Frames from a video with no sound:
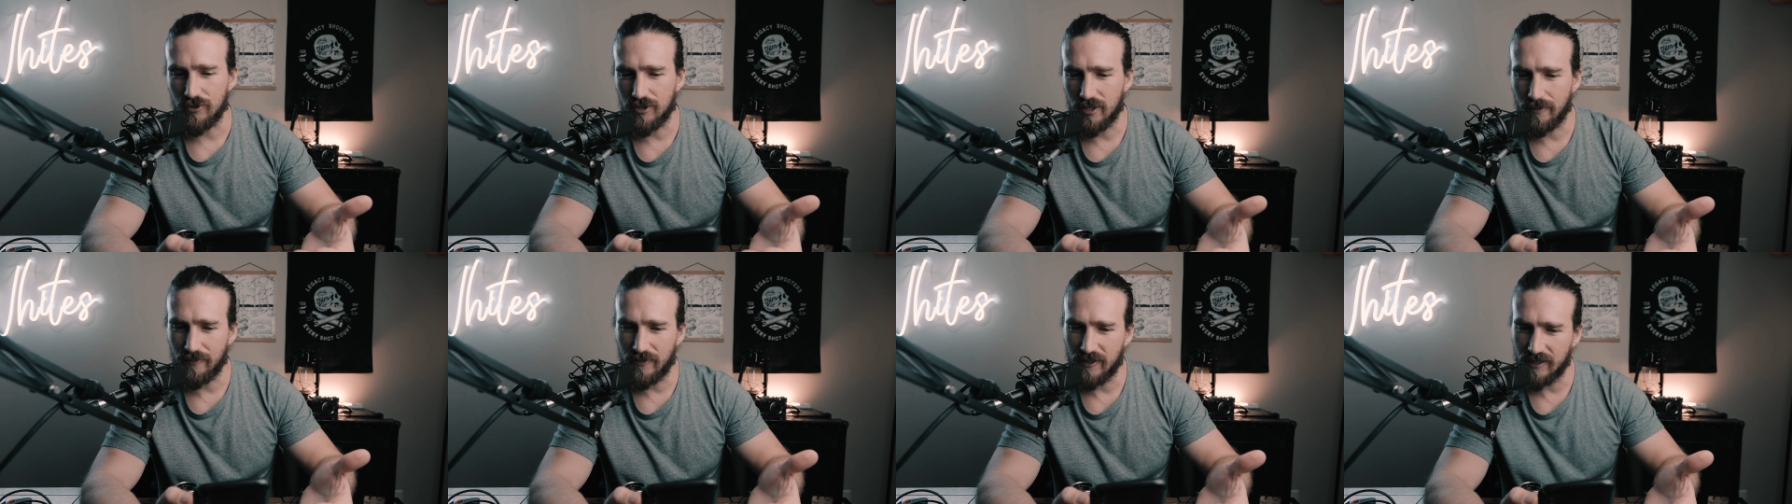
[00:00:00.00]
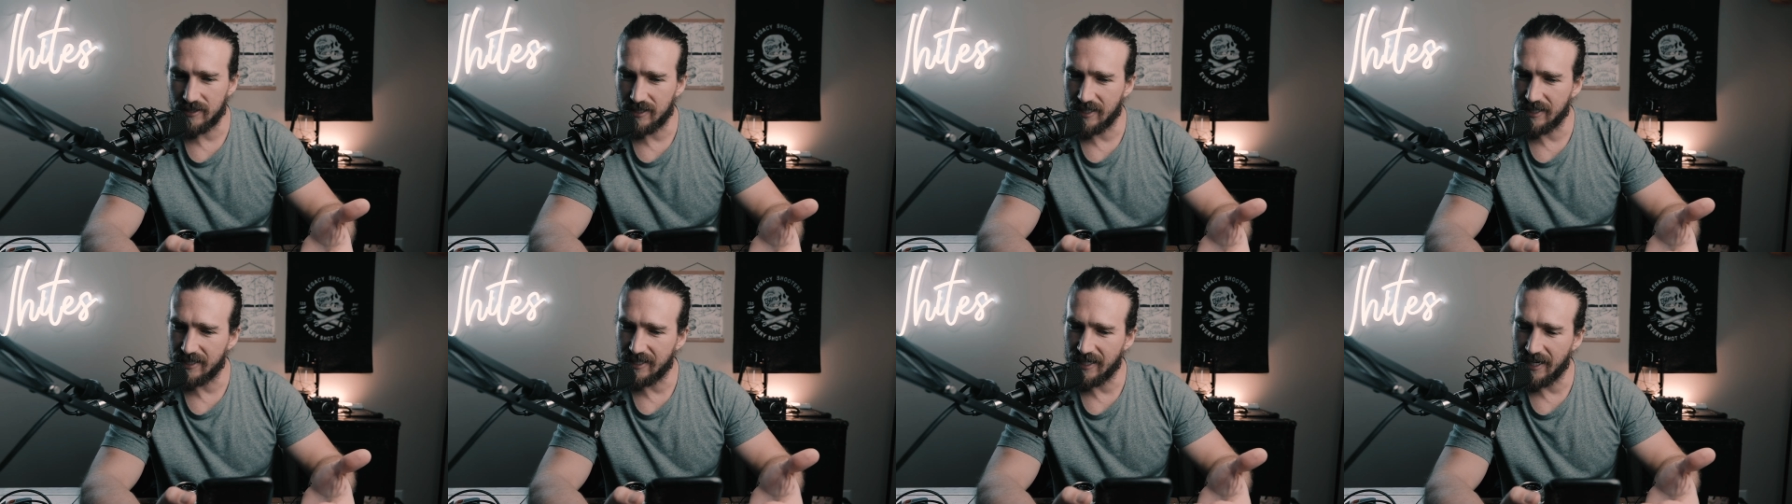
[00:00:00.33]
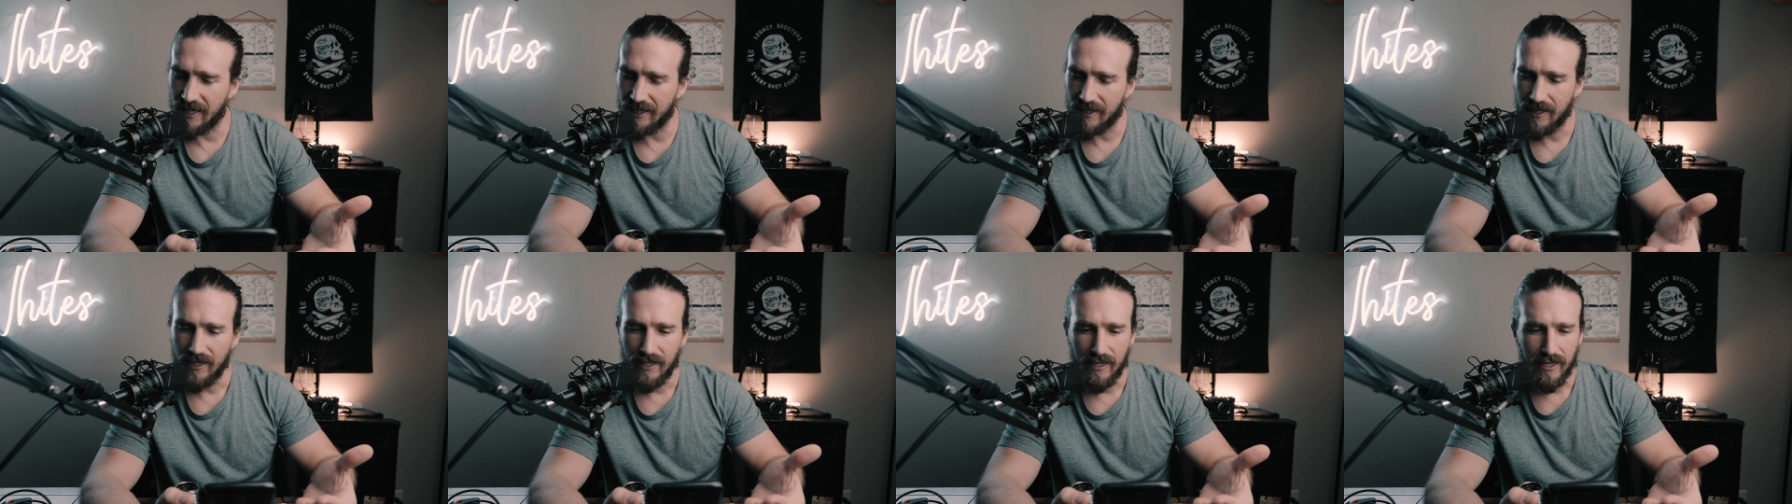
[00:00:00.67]
something like
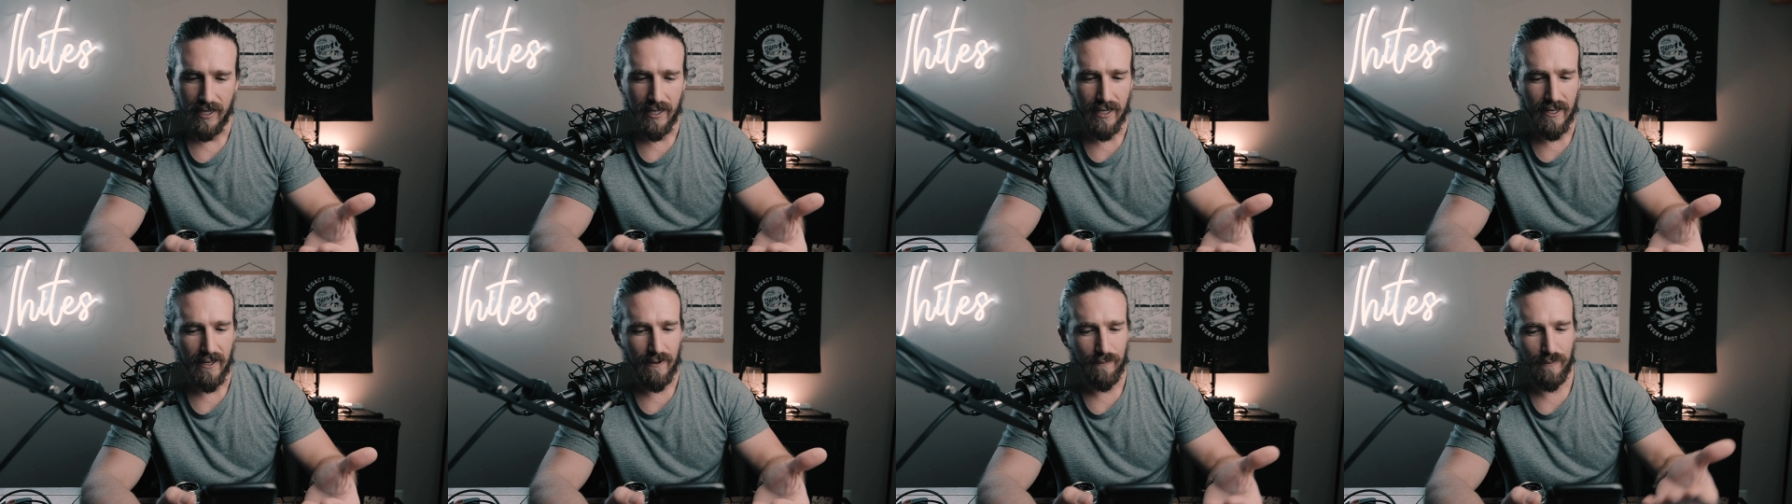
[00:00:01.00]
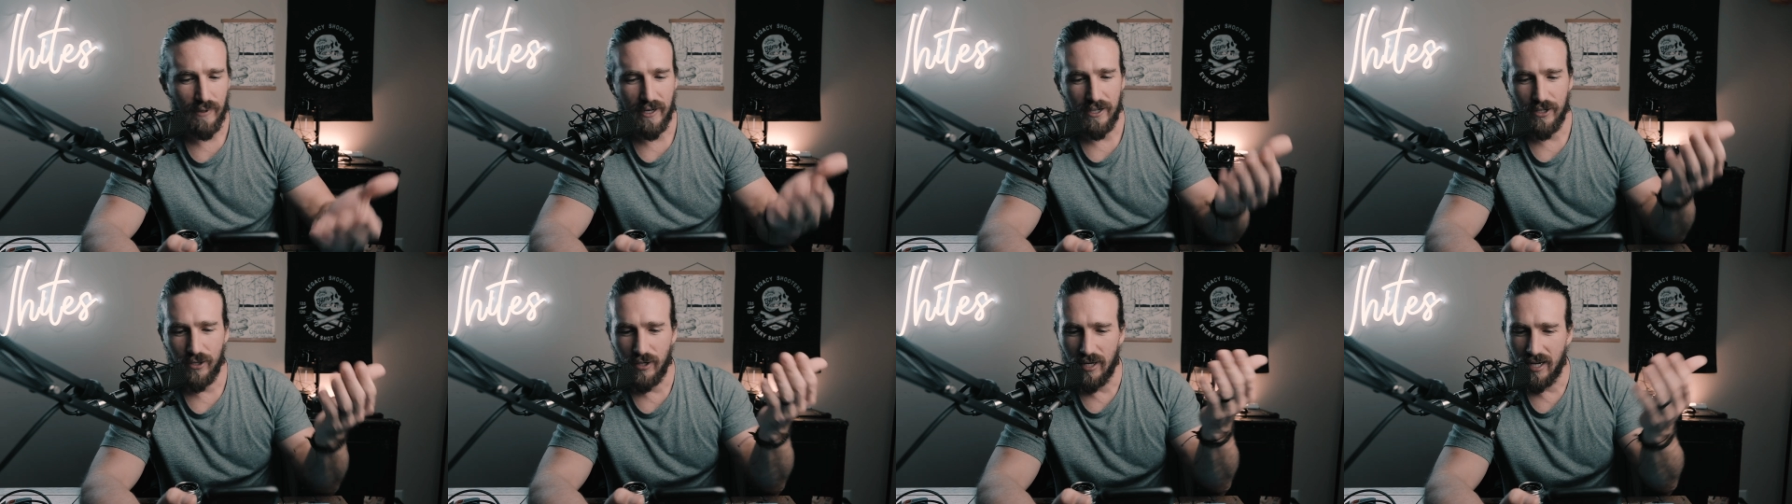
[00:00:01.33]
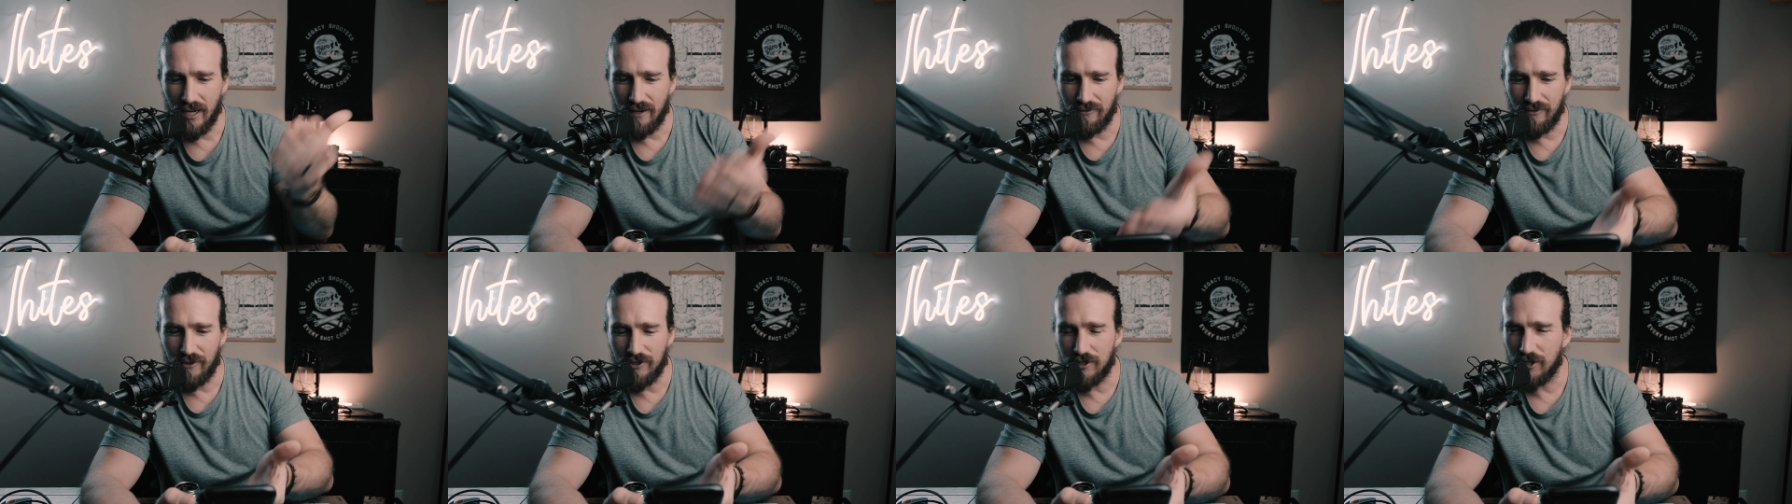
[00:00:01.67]
that. But you
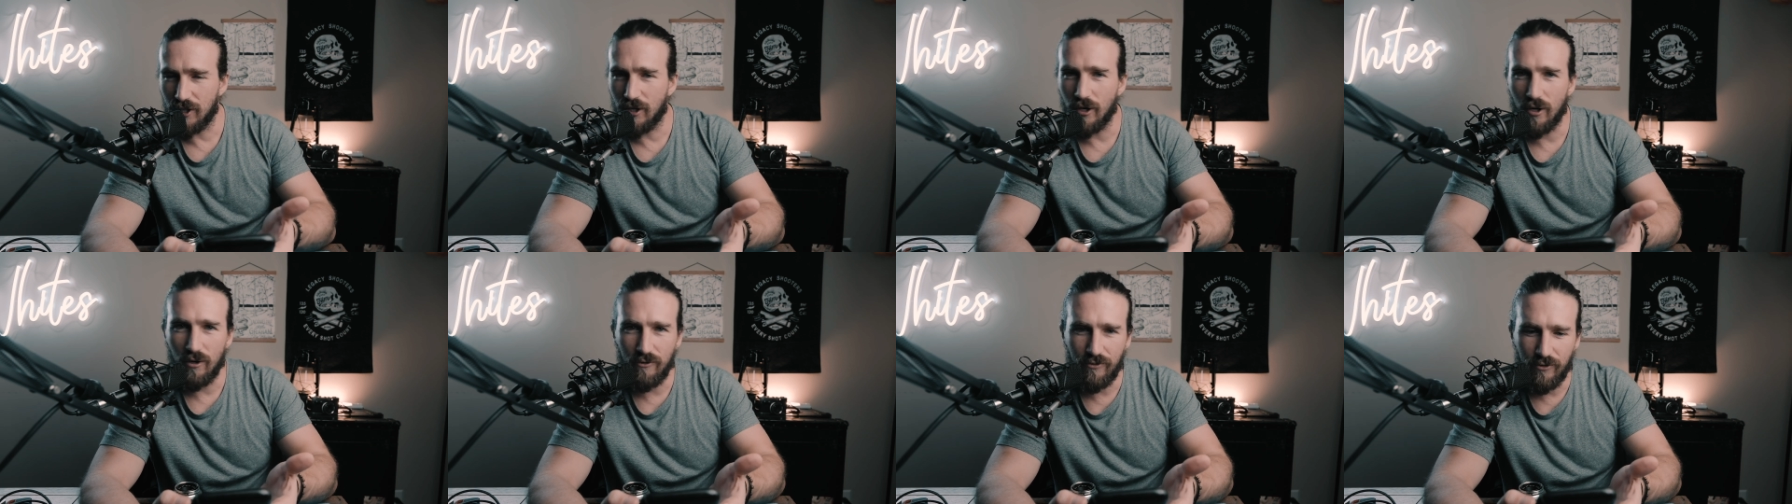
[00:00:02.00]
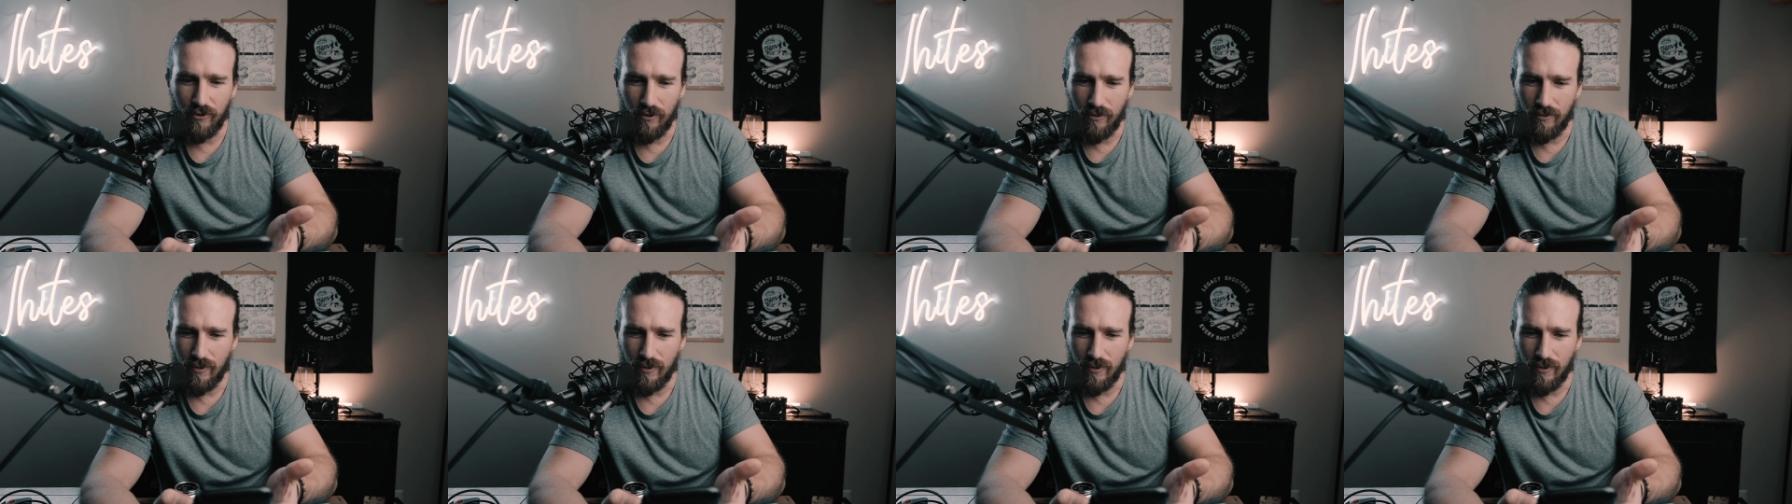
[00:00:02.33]
have the to-go food